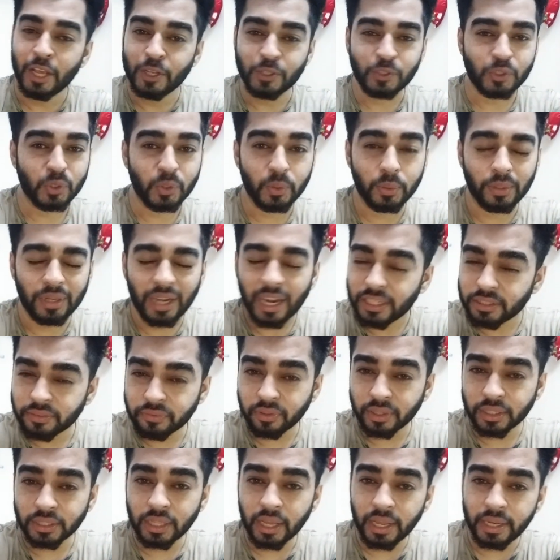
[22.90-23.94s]
So let's
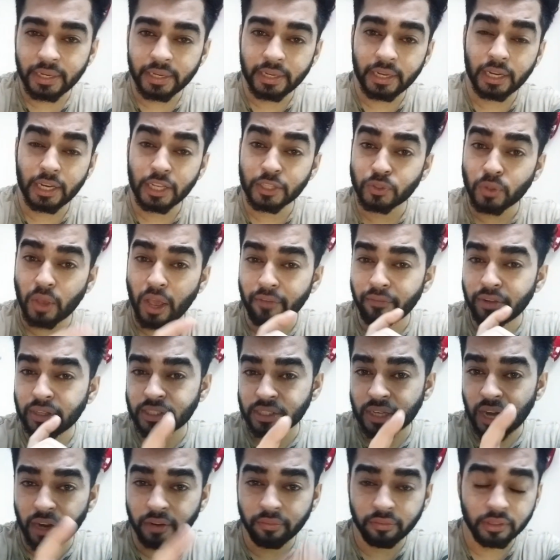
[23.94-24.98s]
further any delay. So I will
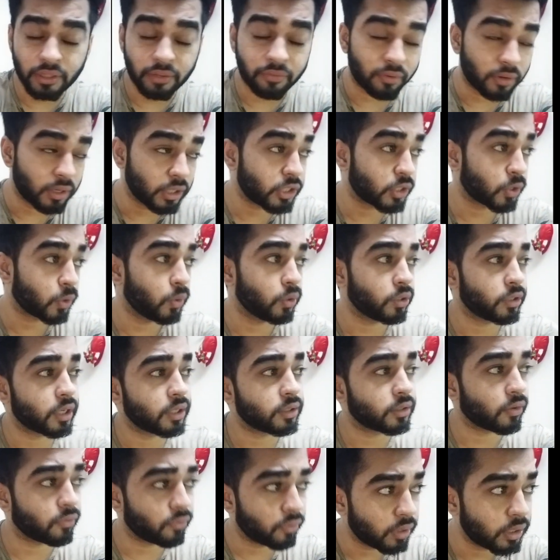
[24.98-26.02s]
start with the first
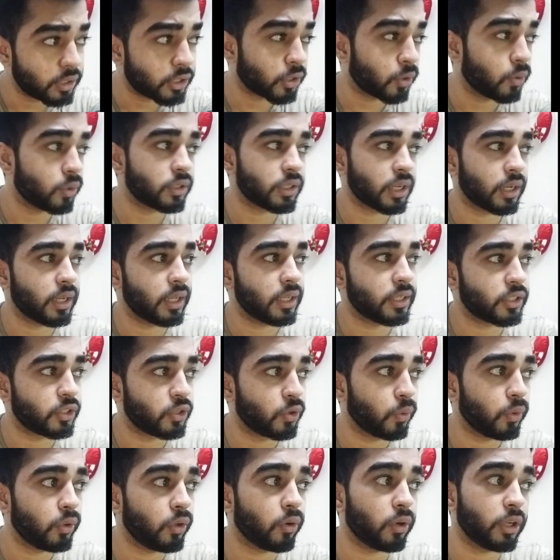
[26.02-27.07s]
question. So first question is,
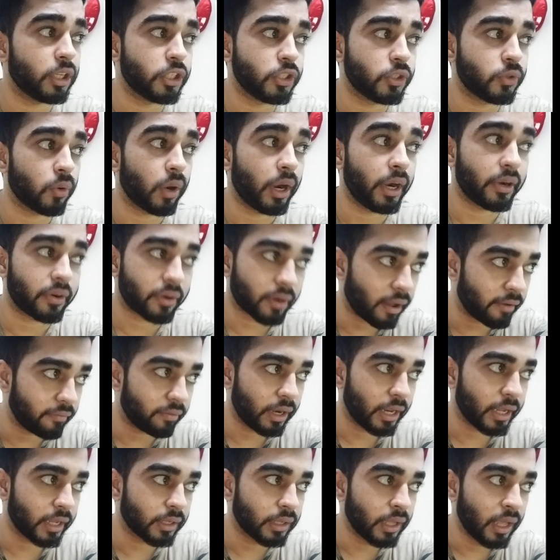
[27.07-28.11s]
do you enjoy
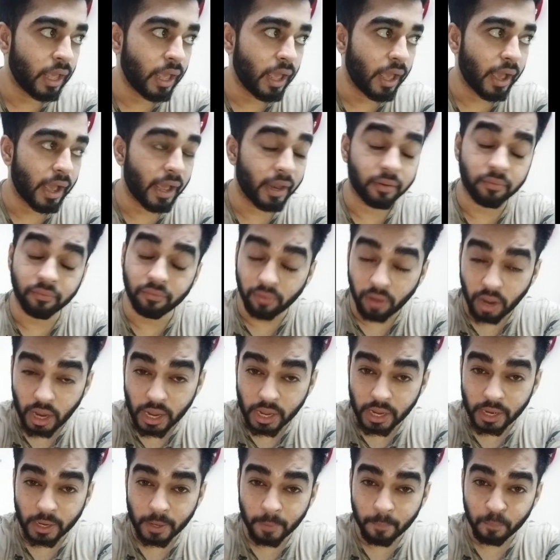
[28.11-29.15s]
traveling and
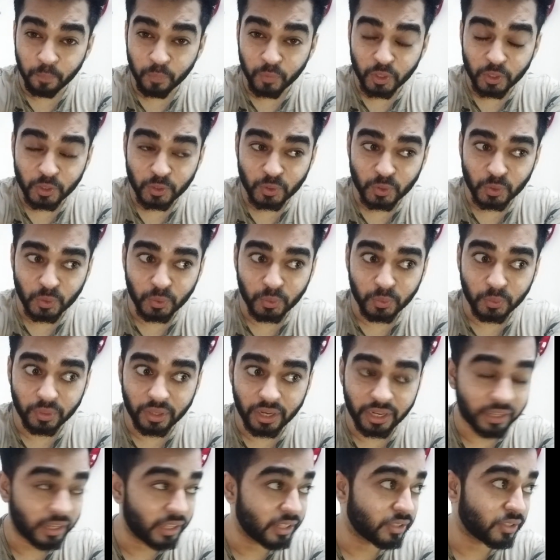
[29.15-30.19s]
why? So
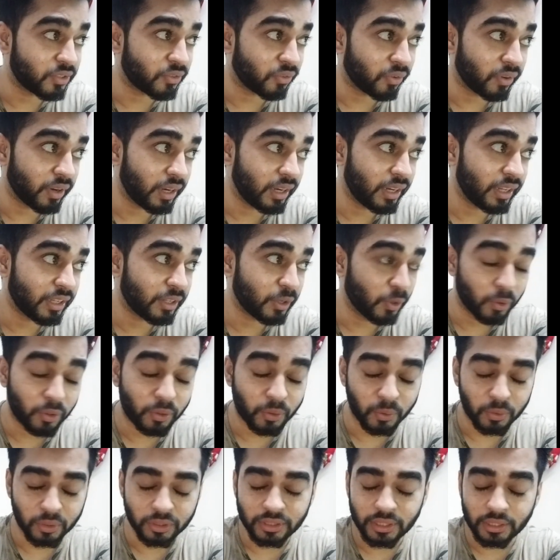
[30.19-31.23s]
it is really good
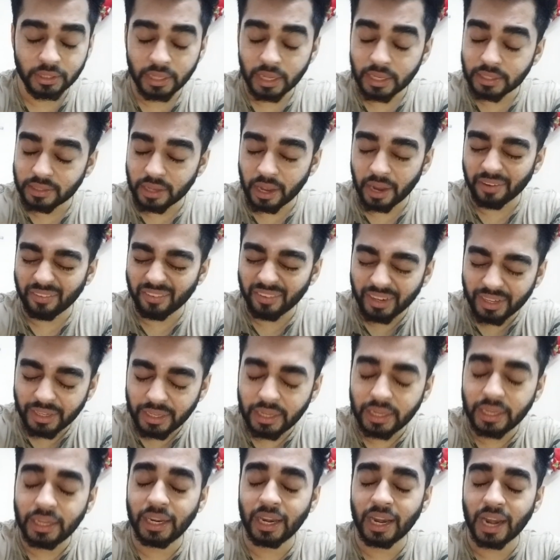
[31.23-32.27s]
question. Yes, I
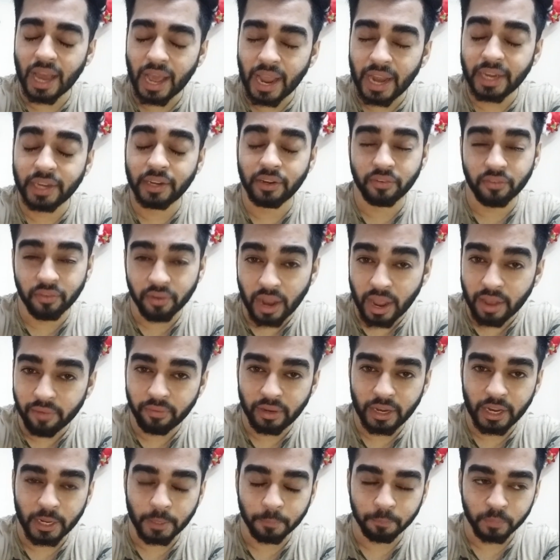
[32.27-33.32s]
really like
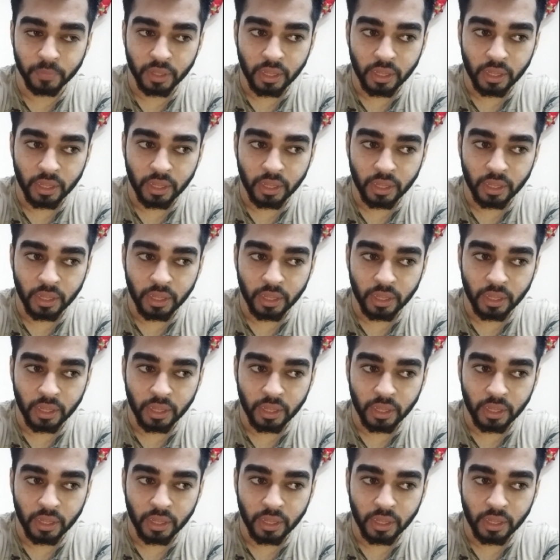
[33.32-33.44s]
traveling.